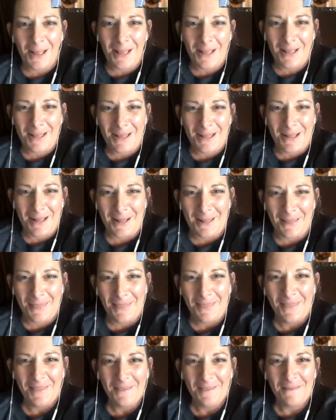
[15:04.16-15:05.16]
he got his
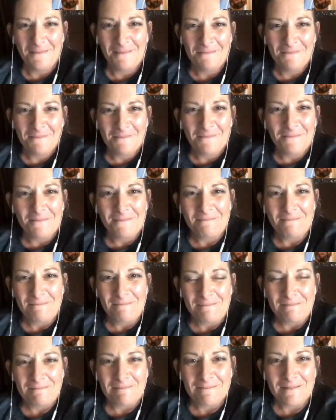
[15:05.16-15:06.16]
5 minutes of
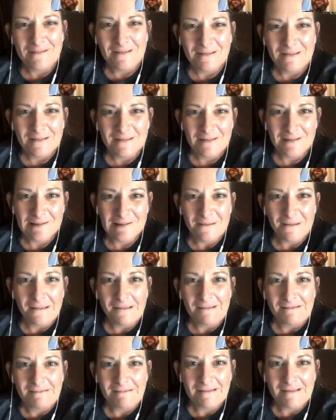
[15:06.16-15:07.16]
fame
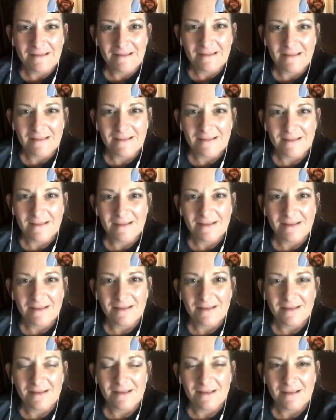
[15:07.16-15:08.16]
on television over
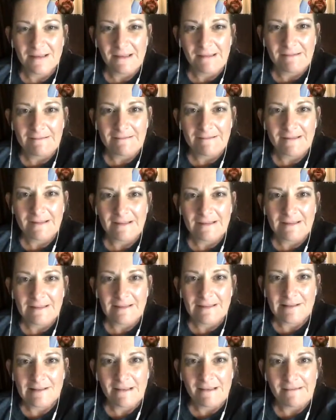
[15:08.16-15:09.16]
this. Best
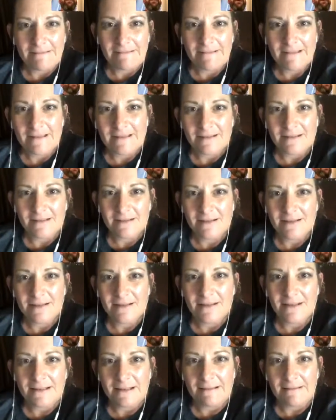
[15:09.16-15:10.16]
part, that was like the
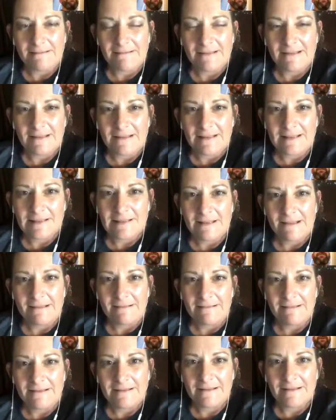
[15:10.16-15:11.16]
missing part of the
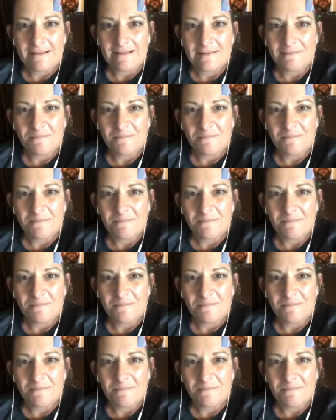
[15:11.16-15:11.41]
story.